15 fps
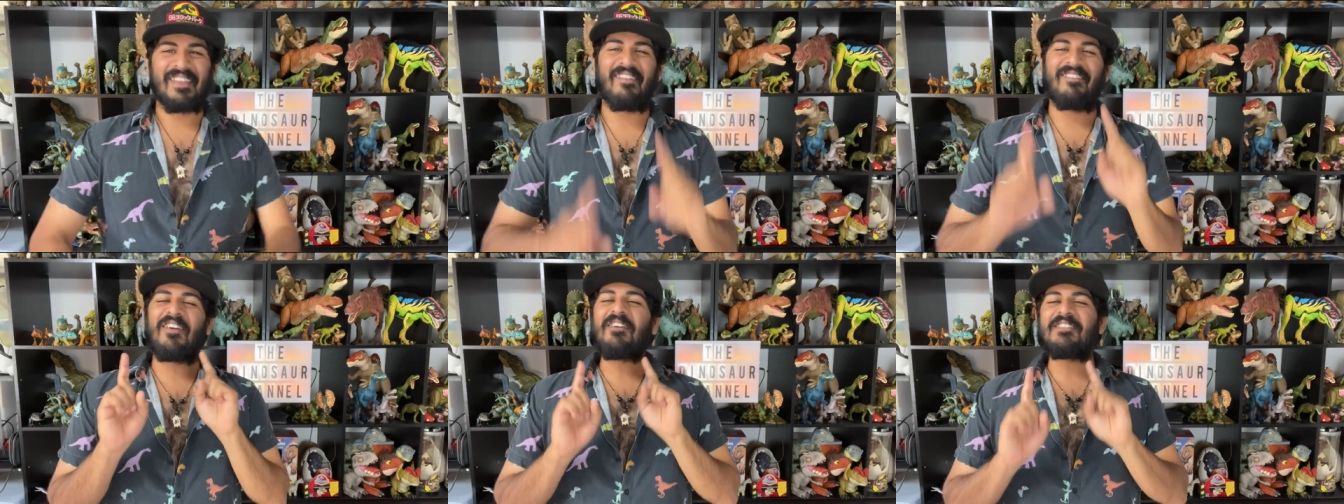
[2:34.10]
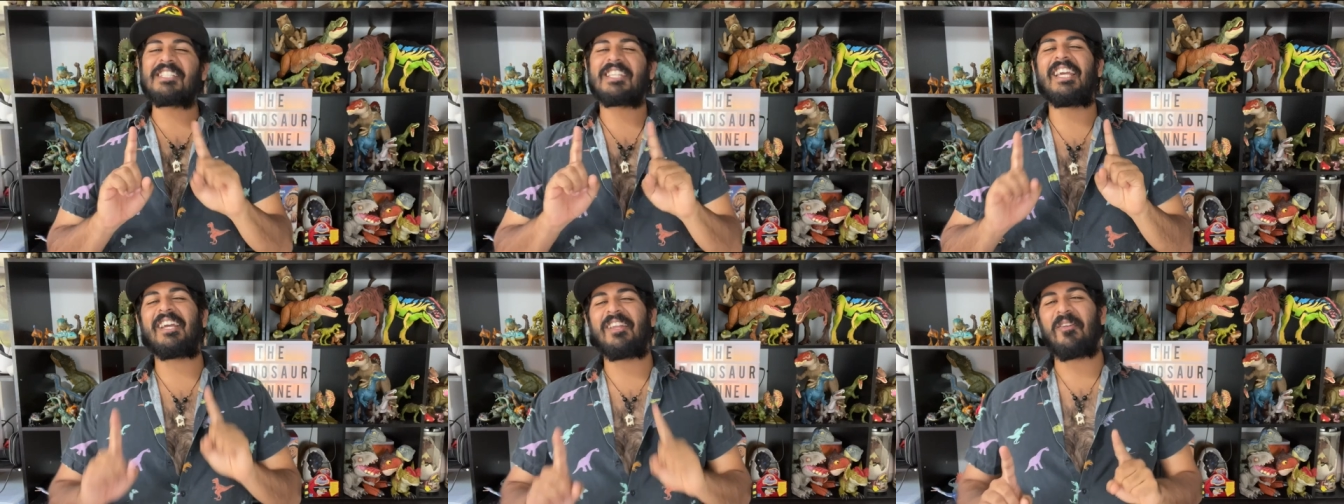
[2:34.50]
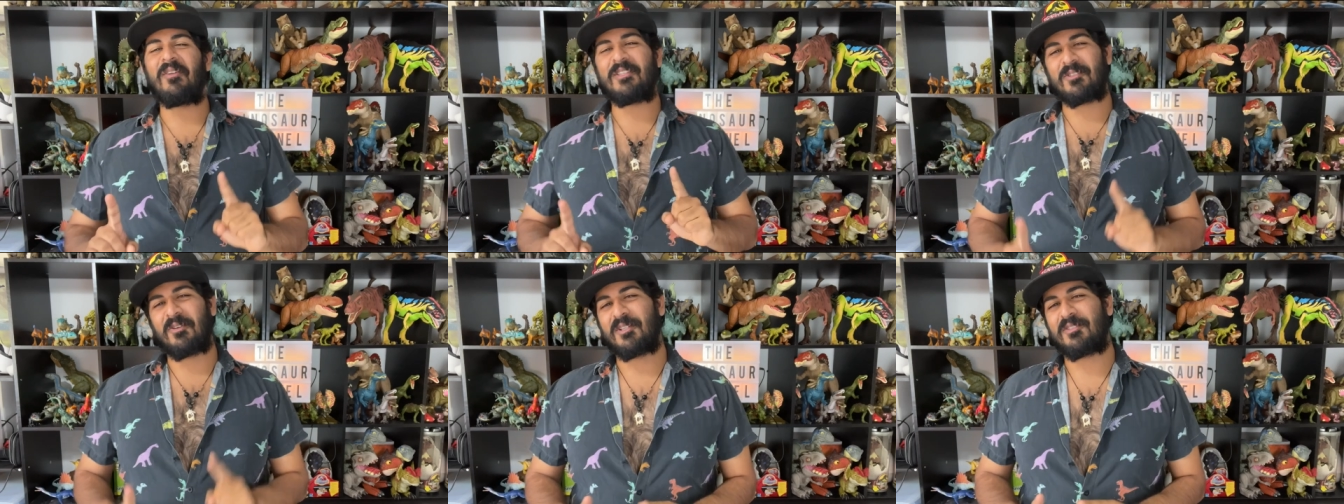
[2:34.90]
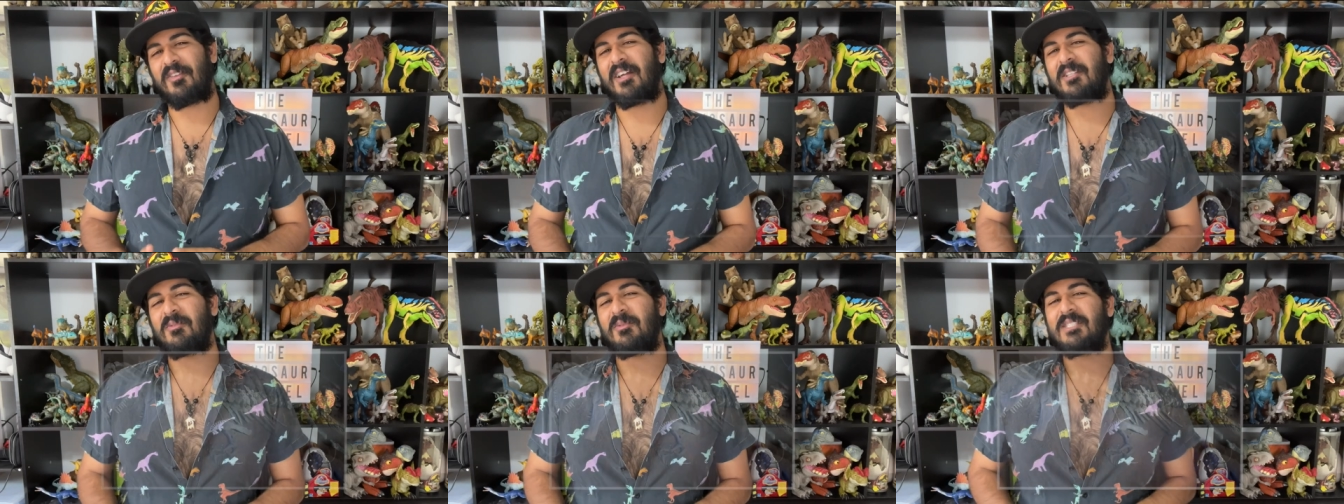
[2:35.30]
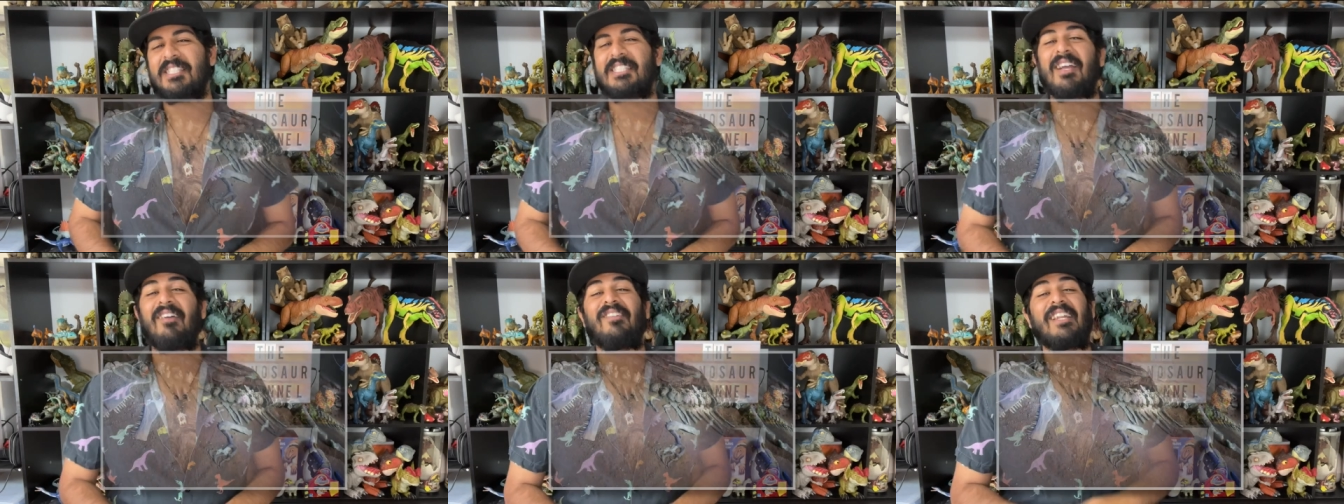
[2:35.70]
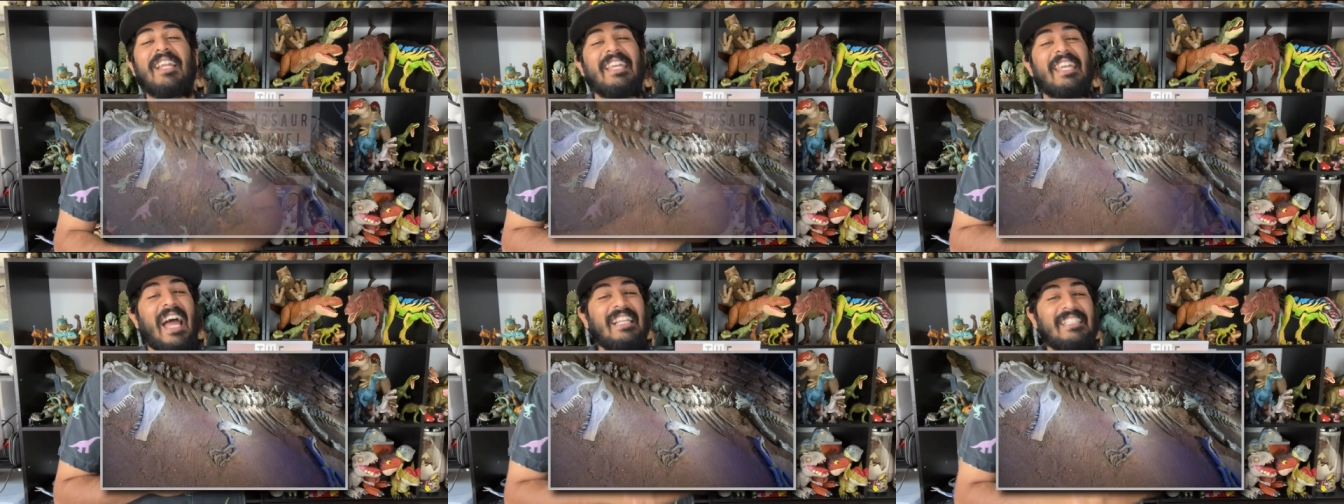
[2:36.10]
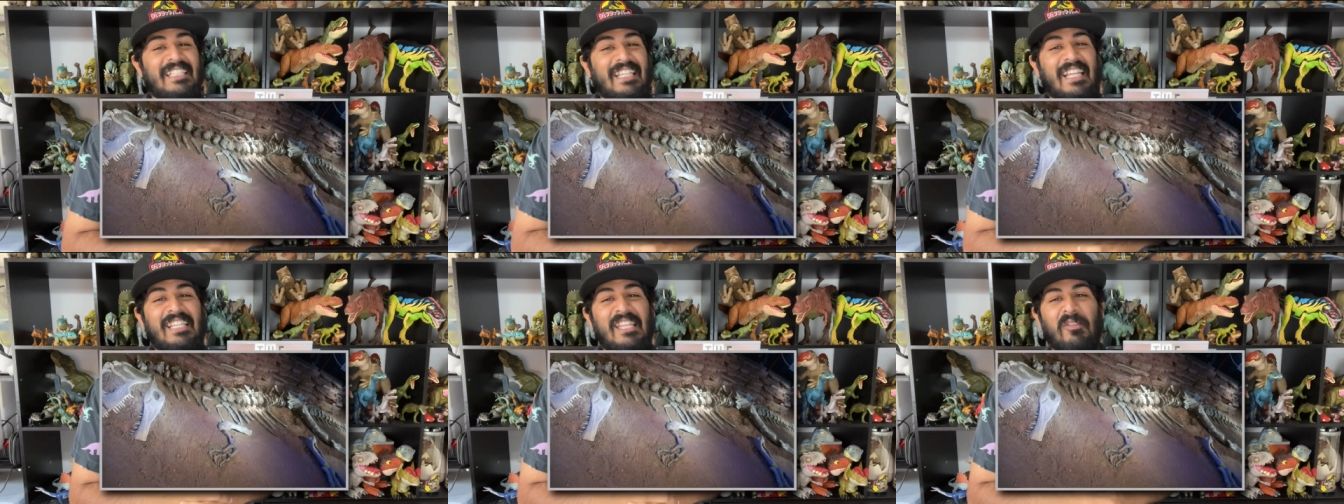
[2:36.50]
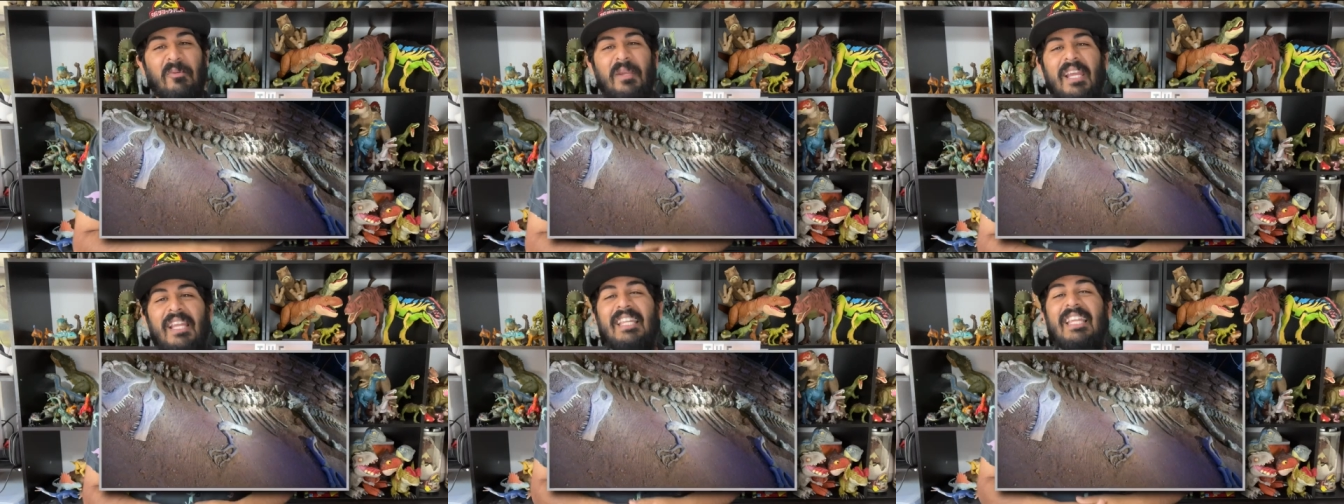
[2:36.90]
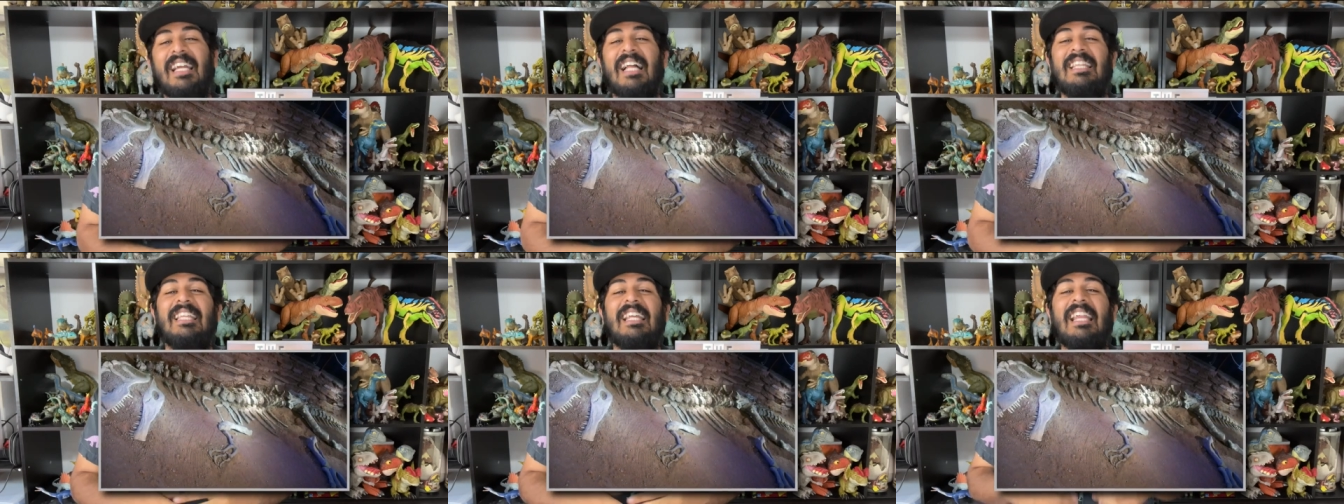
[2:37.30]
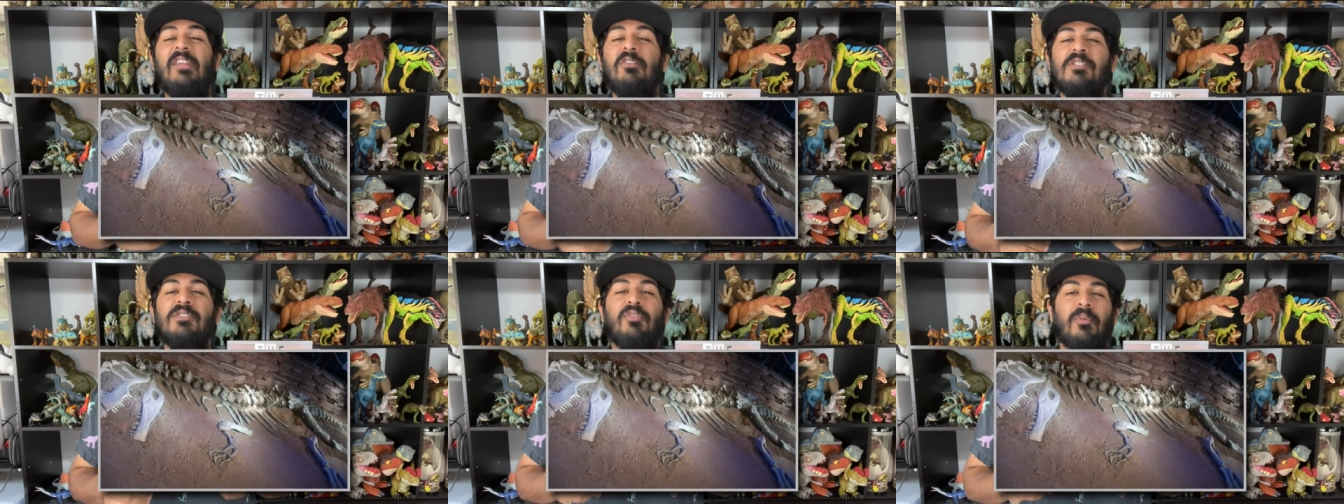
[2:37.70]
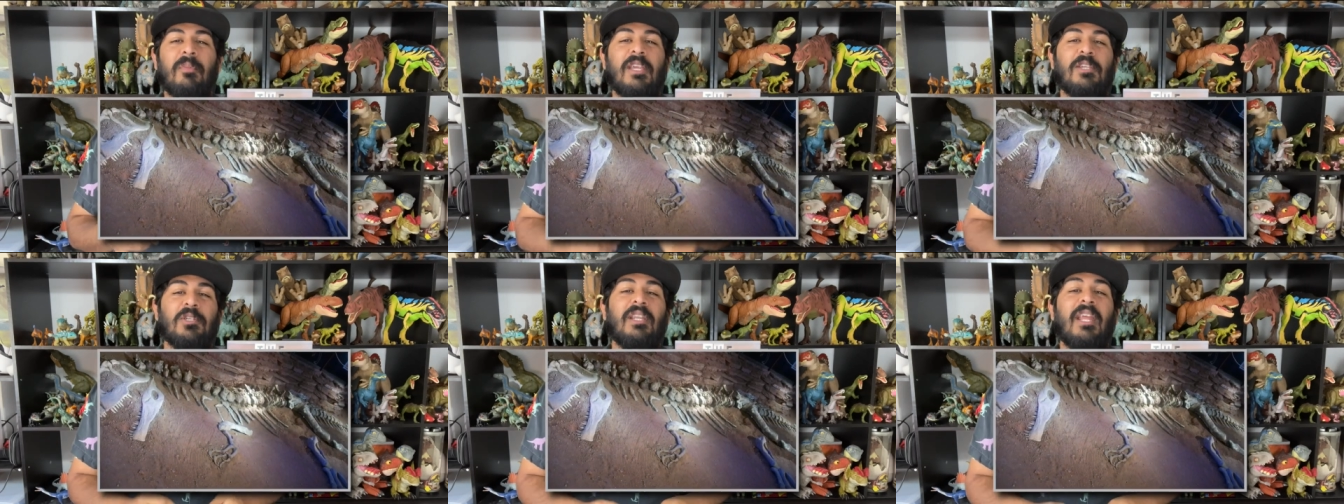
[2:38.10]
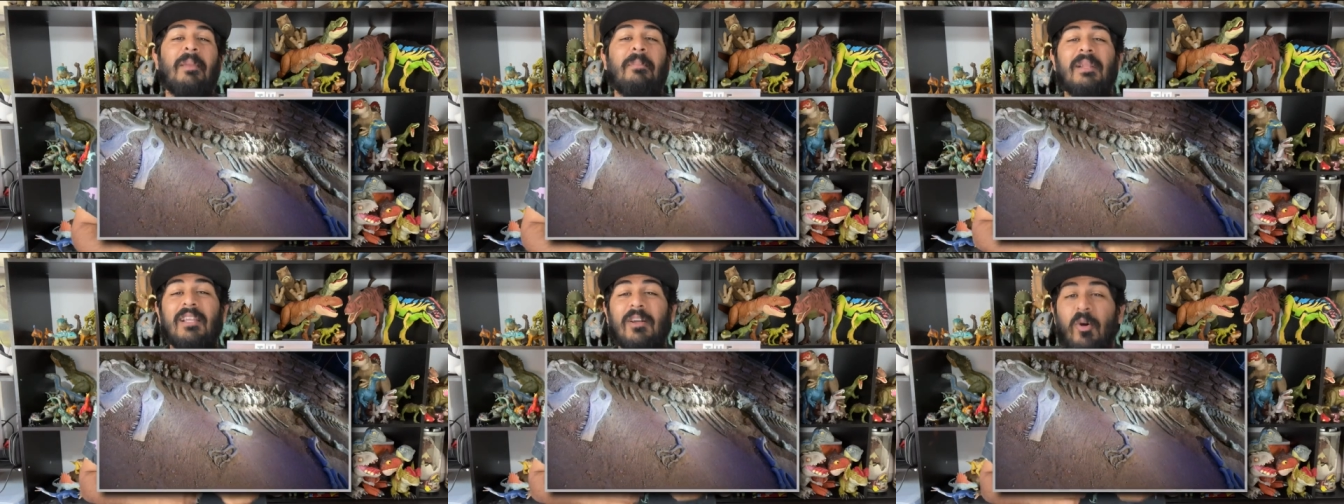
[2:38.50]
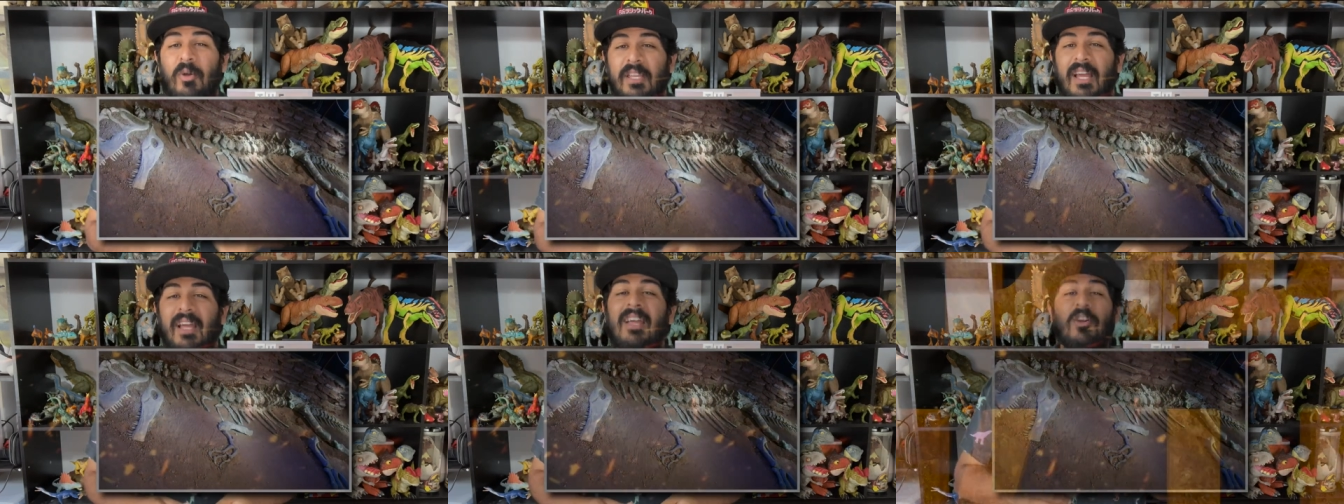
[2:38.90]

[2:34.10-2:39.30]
The first Giganotosaurus fossil was discovered in 1993 in the Candeleros Formation in Patagonia,